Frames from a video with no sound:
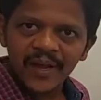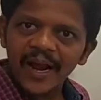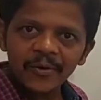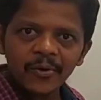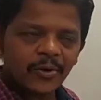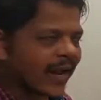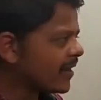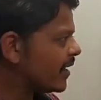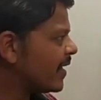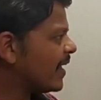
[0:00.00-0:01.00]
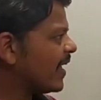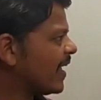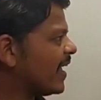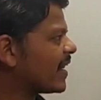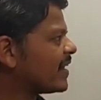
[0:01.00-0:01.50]
And you know that
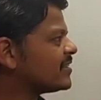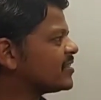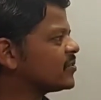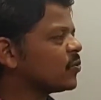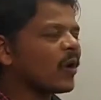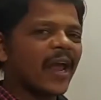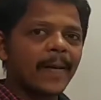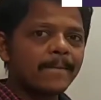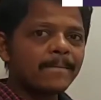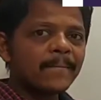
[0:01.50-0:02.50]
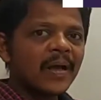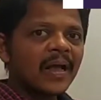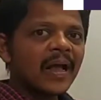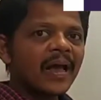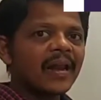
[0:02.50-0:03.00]
a raised to m
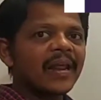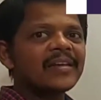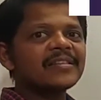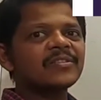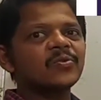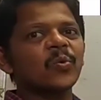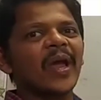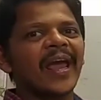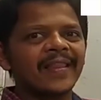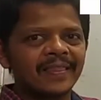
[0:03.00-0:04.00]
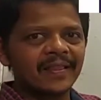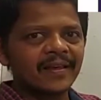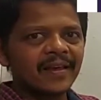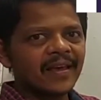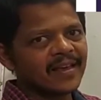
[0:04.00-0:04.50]
raised to
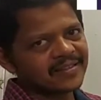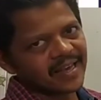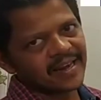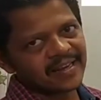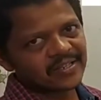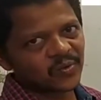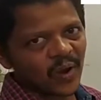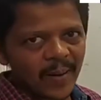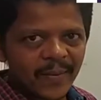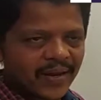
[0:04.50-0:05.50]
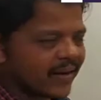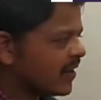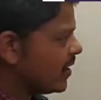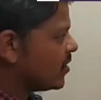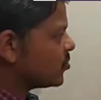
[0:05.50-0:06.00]
n is a raised to mn.
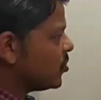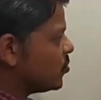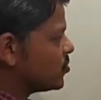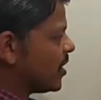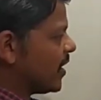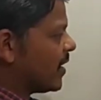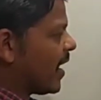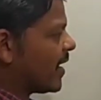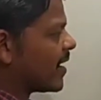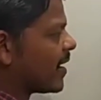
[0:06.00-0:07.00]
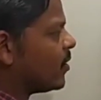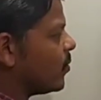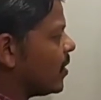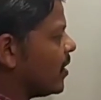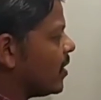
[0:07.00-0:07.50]
So using, I can write
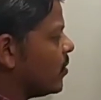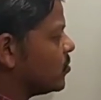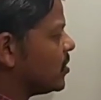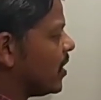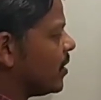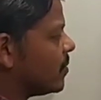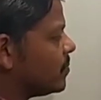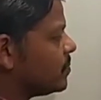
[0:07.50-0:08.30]
over here using